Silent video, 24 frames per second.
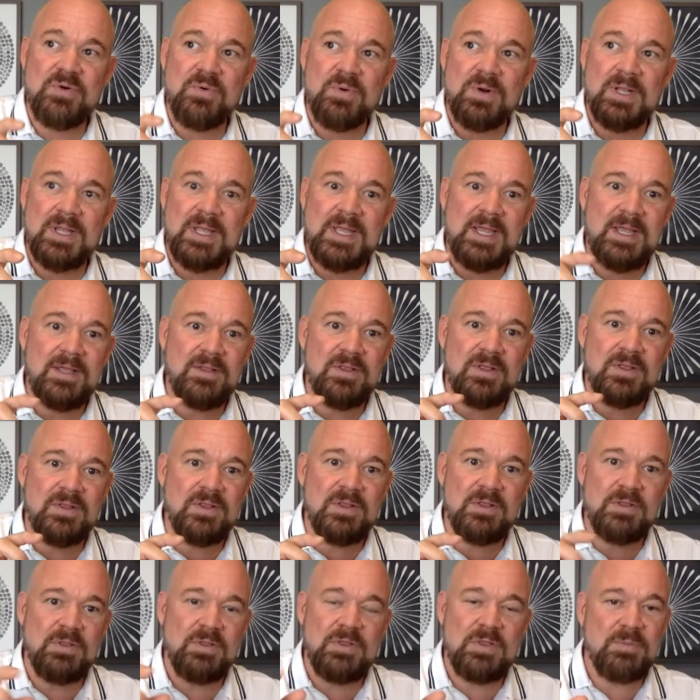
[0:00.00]
generally, the,
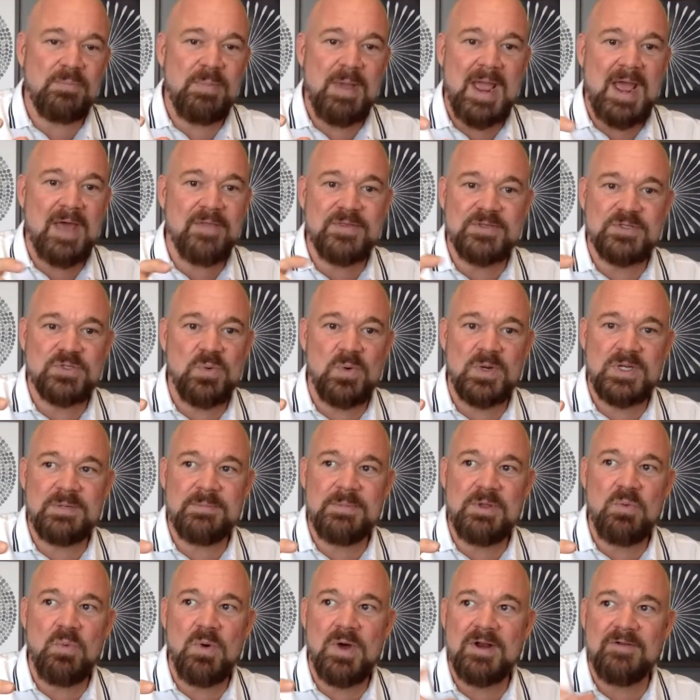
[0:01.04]
the, the path is
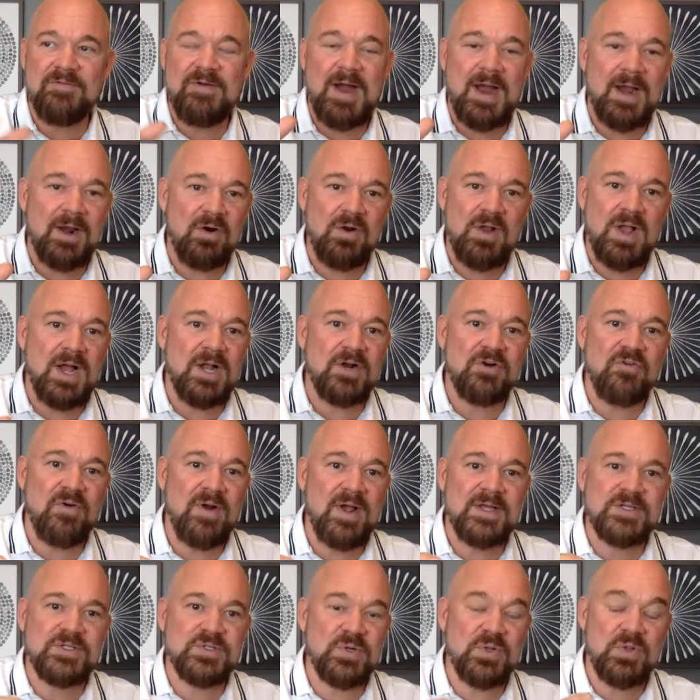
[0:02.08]
going to be one of higher
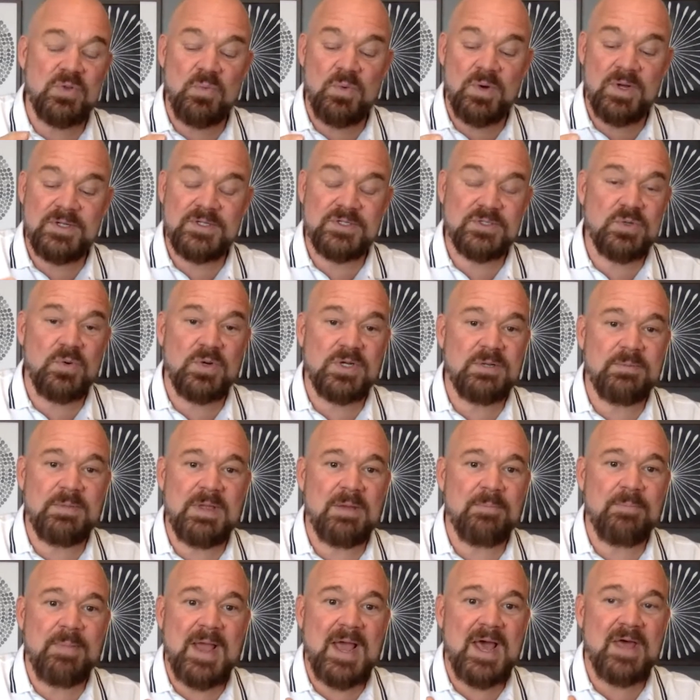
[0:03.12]
contrast, or the one is
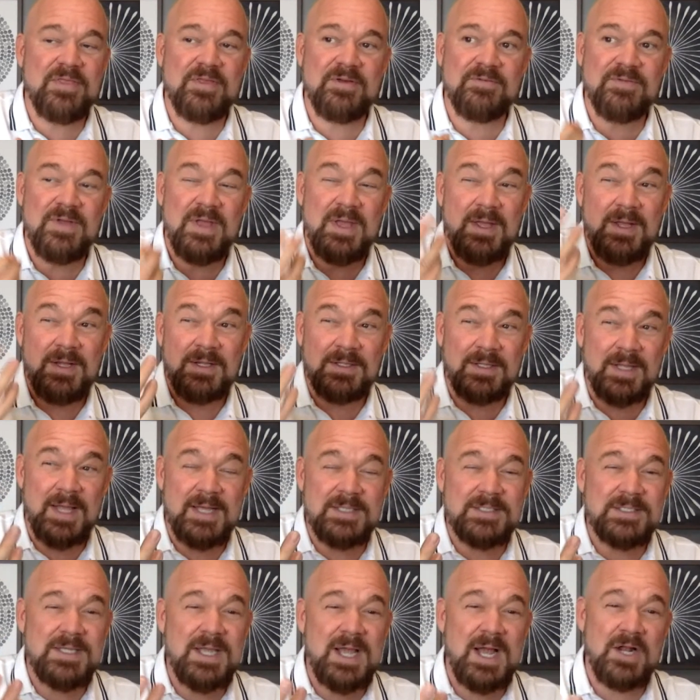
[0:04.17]
going to be a path of
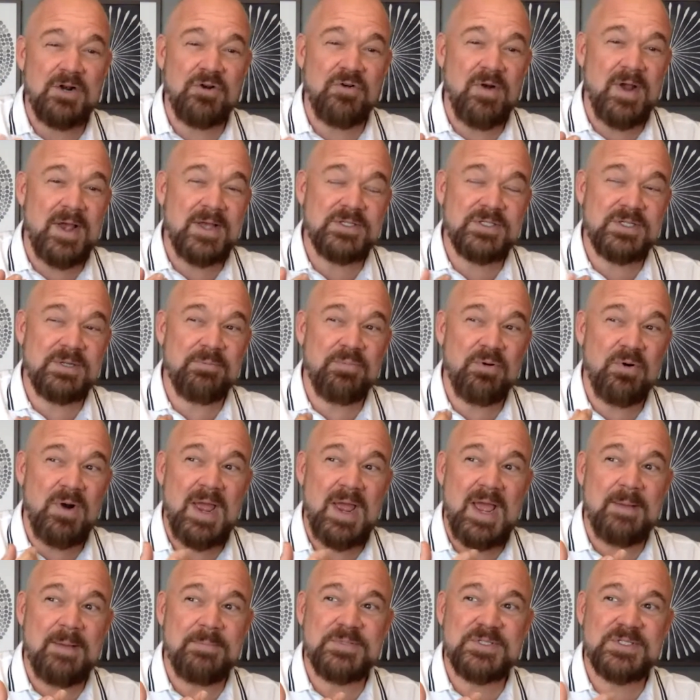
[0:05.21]
less contrast and
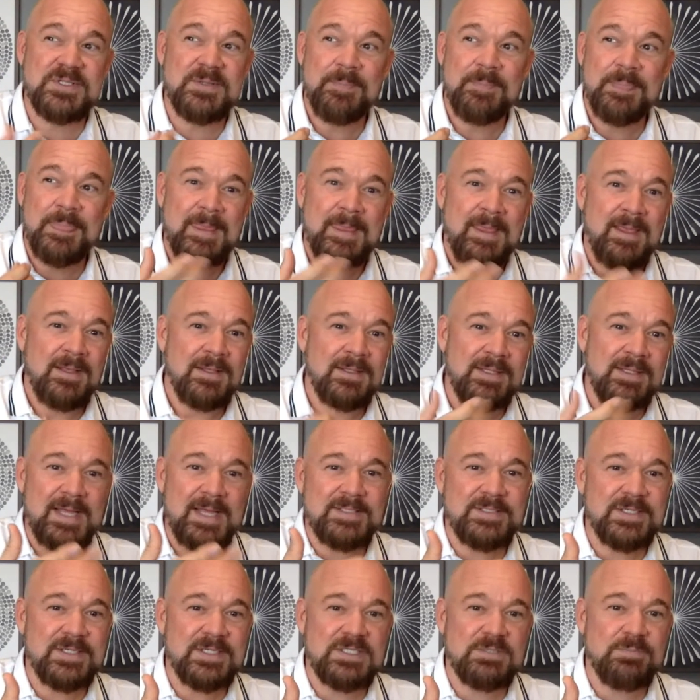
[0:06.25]
perhaps
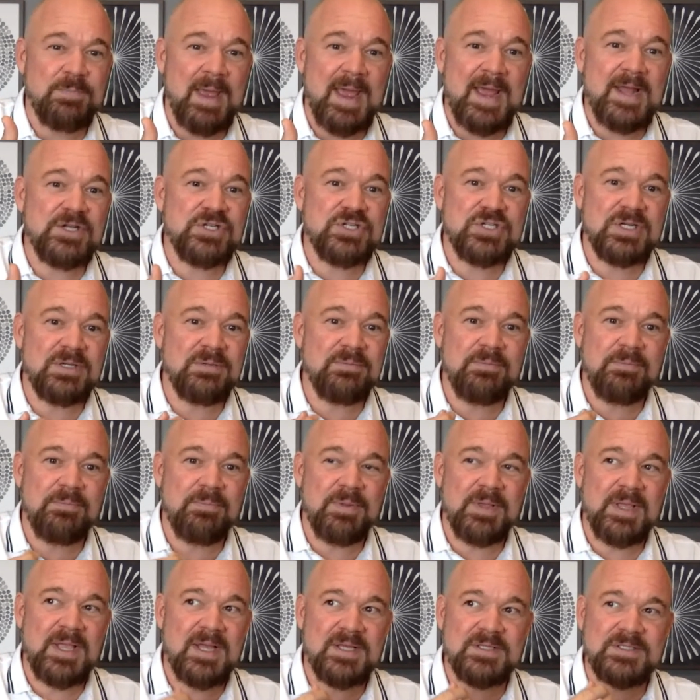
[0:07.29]
less expansion,
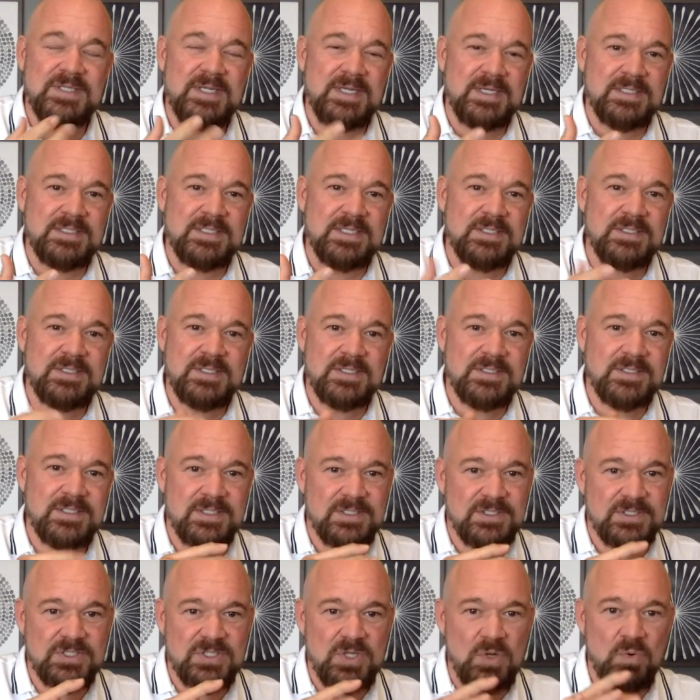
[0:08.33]
because the existence
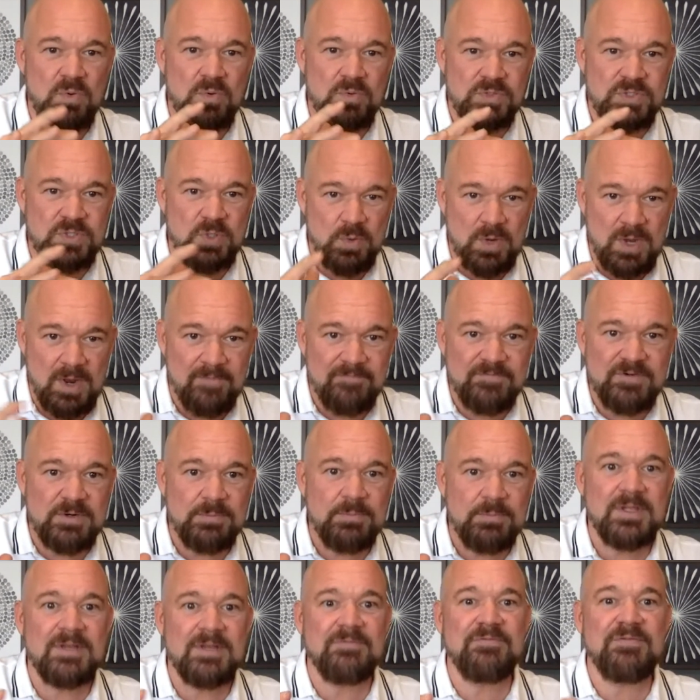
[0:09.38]
is so, so
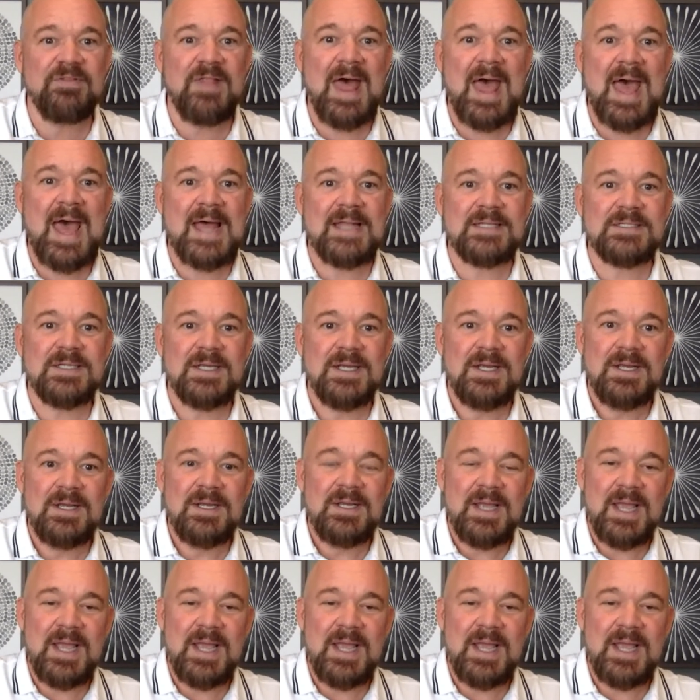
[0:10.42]
comfortable and flat.